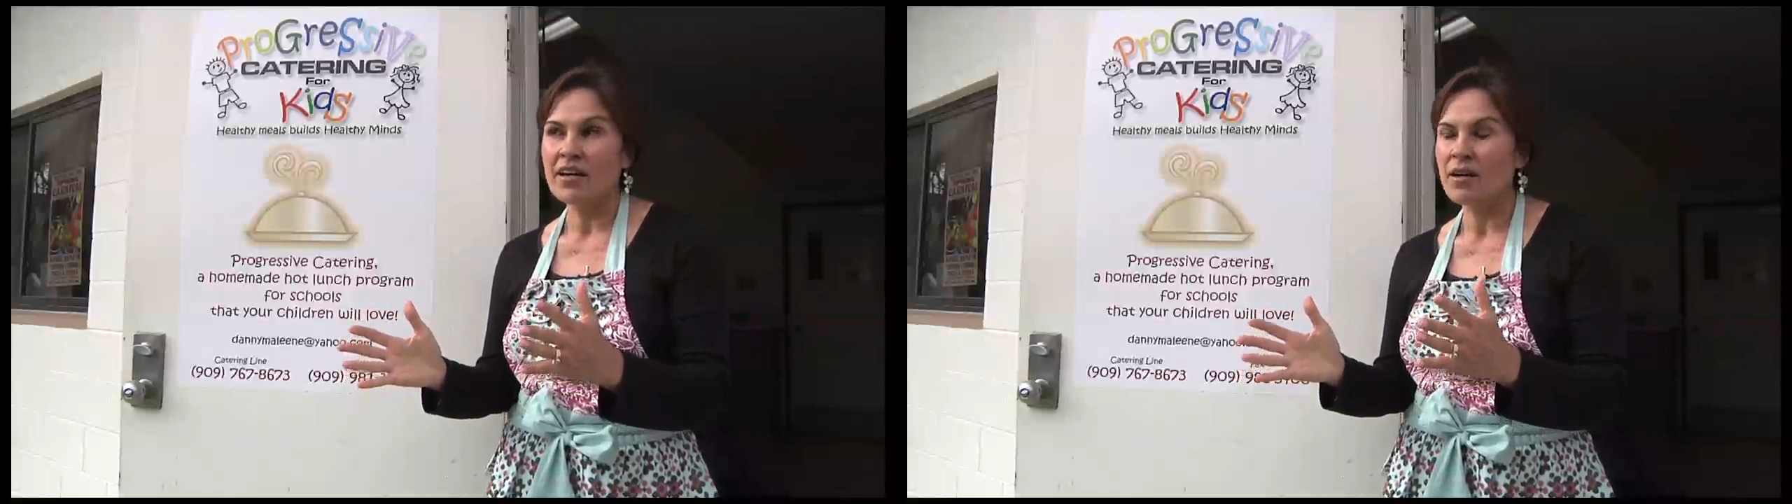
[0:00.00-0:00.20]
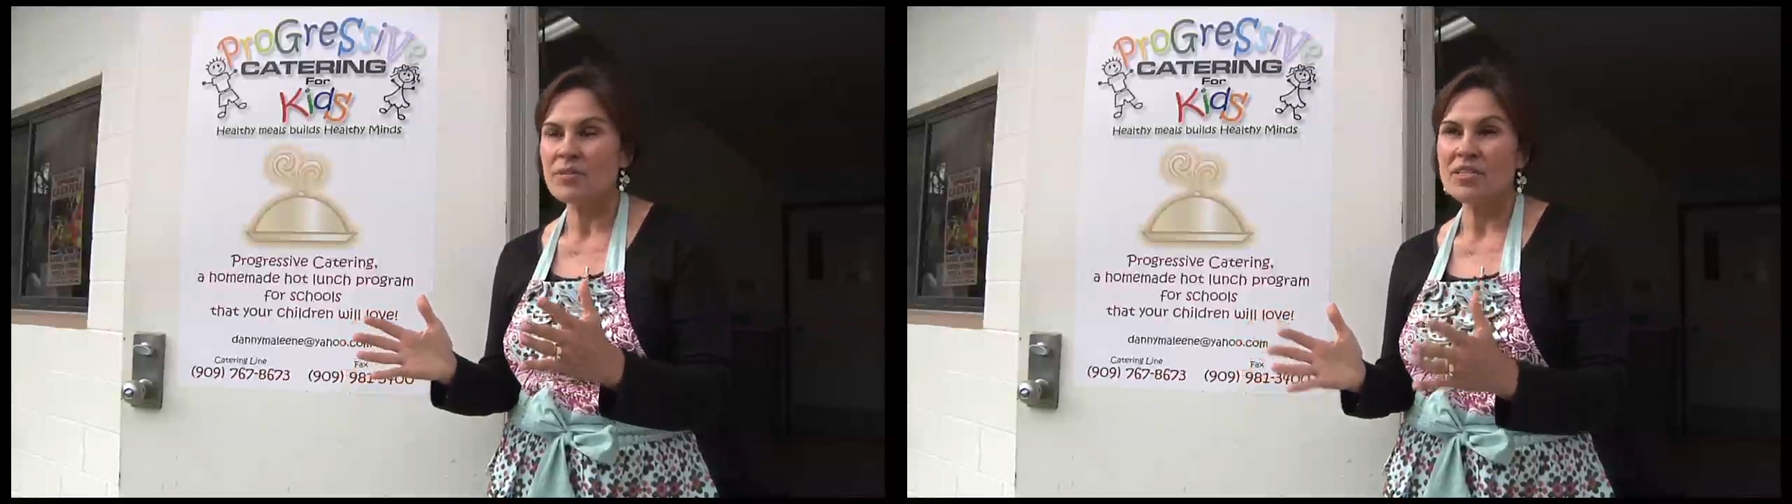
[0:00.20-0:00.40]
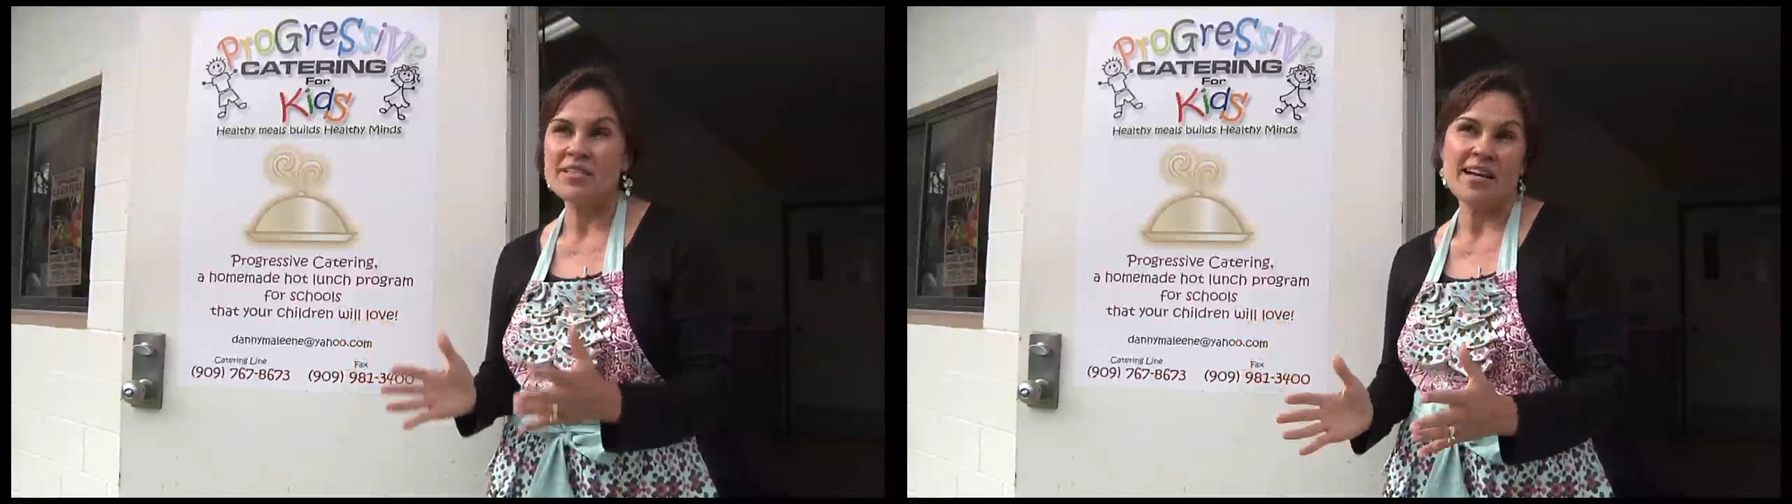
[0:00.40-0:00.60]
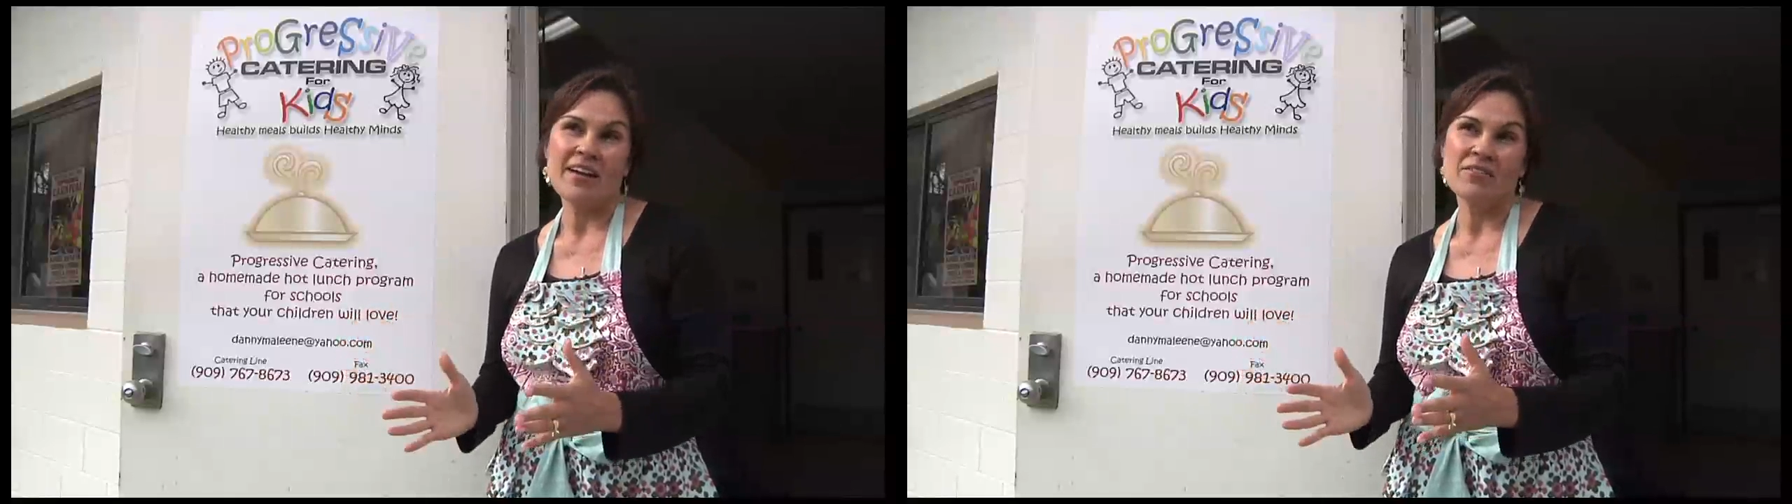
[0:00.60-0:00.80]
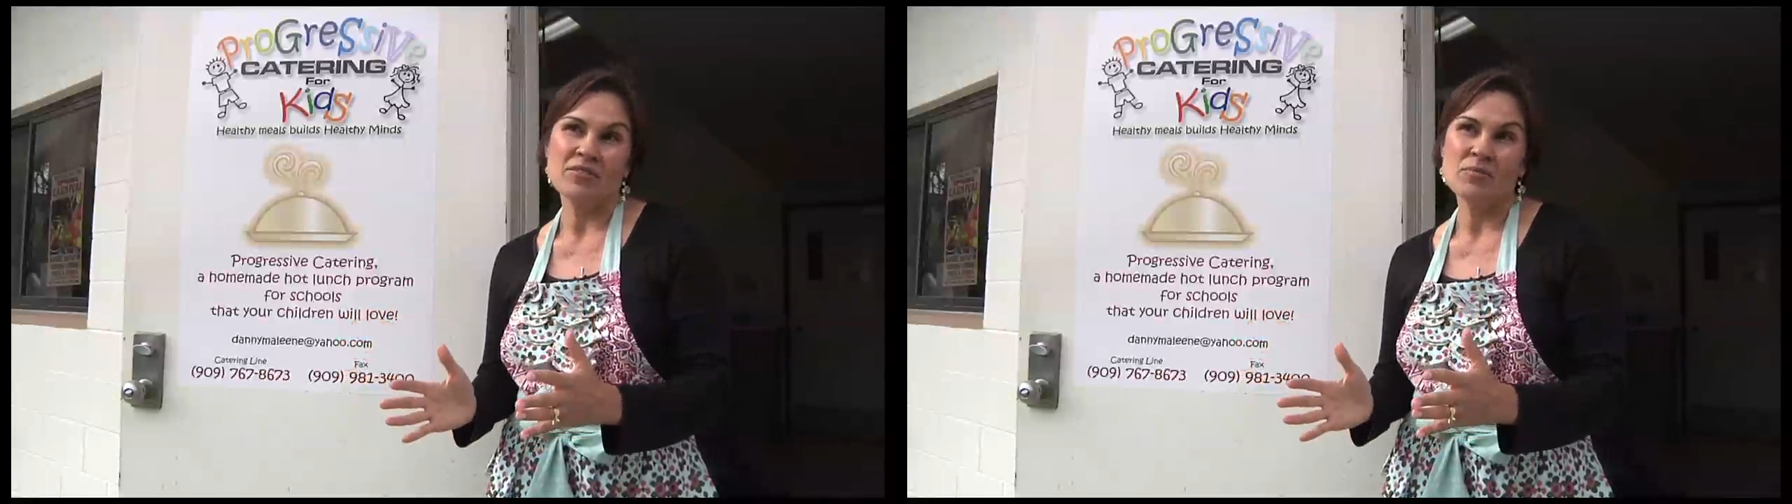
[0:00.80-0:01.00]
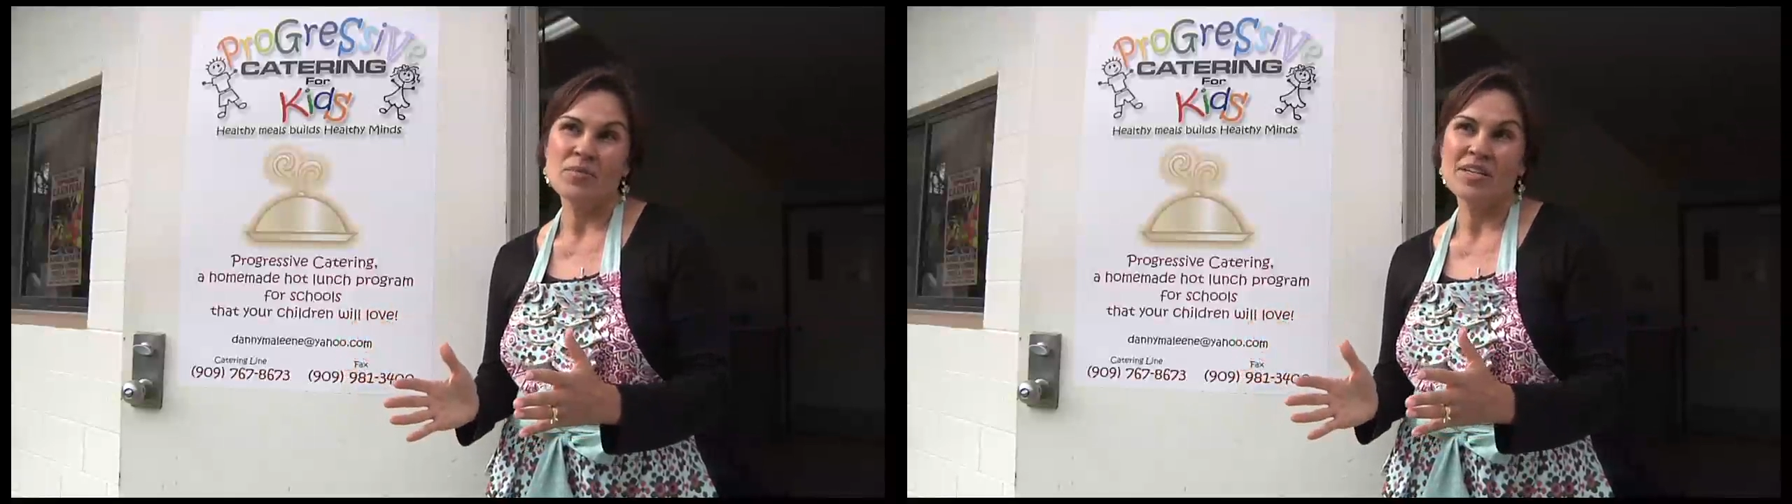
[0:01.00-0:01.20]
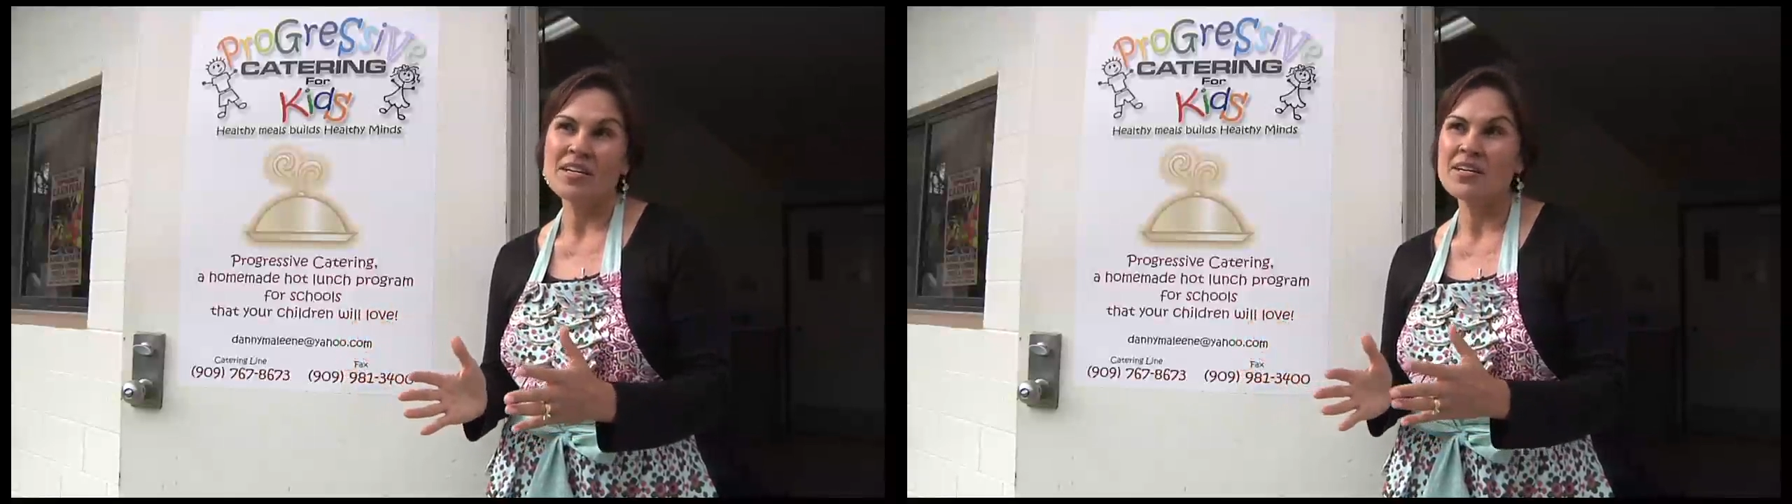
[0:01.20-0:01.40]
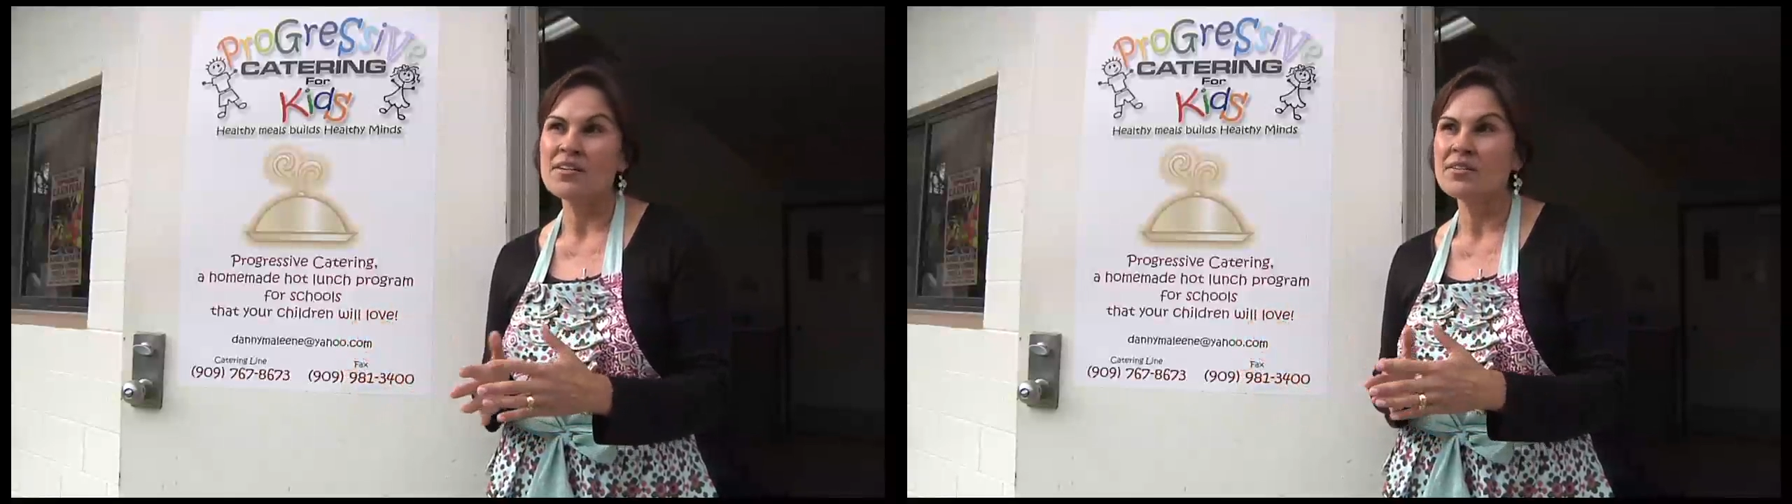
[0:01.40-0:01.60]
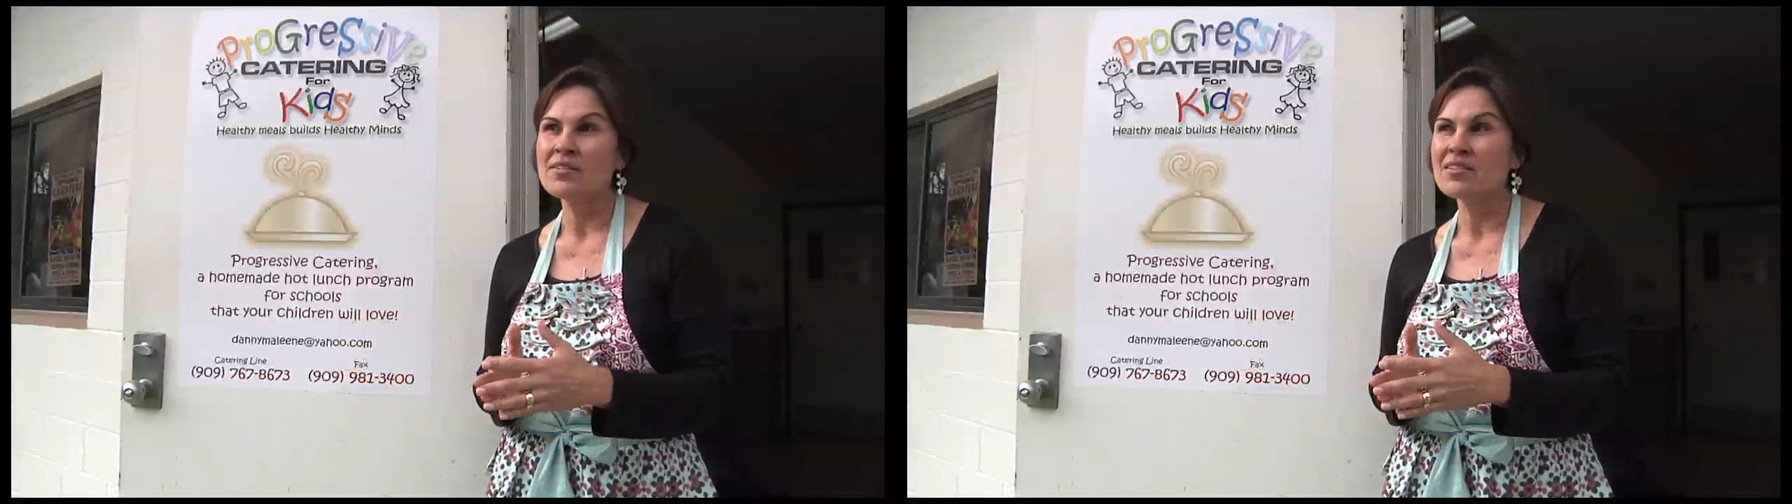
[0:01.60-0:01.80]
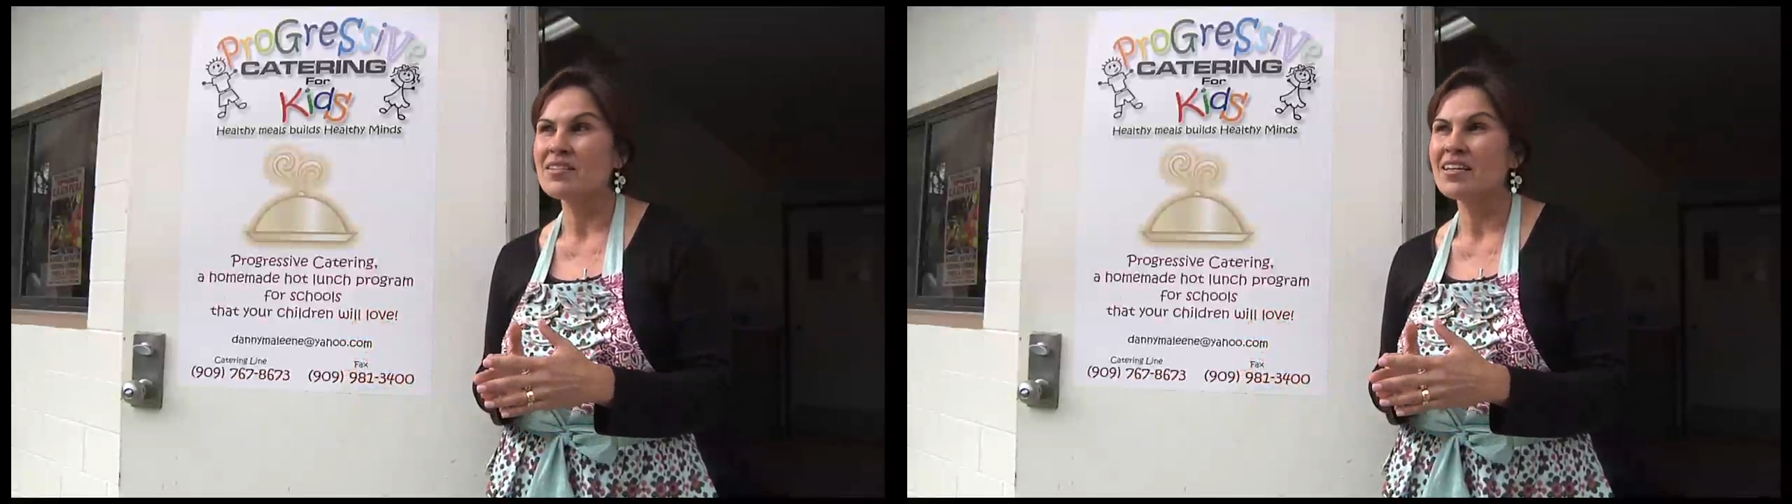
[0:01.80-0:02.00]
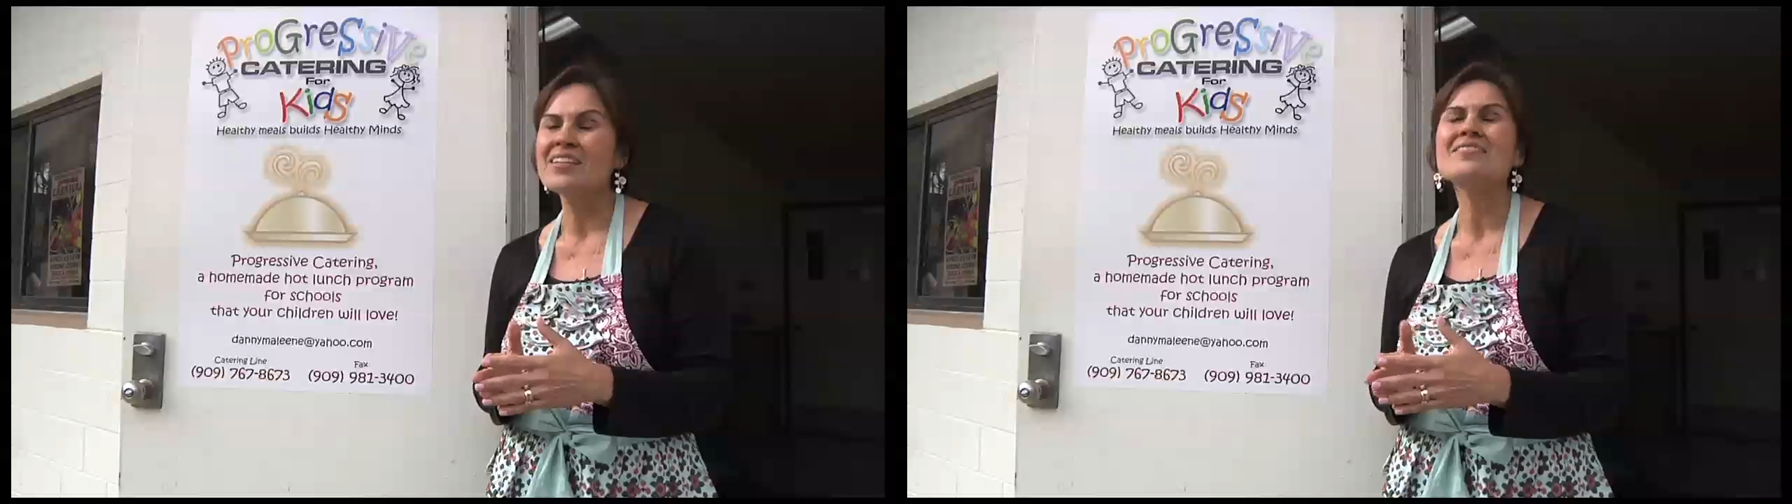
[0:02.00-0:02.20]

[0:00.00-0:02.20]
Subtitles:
coming down, because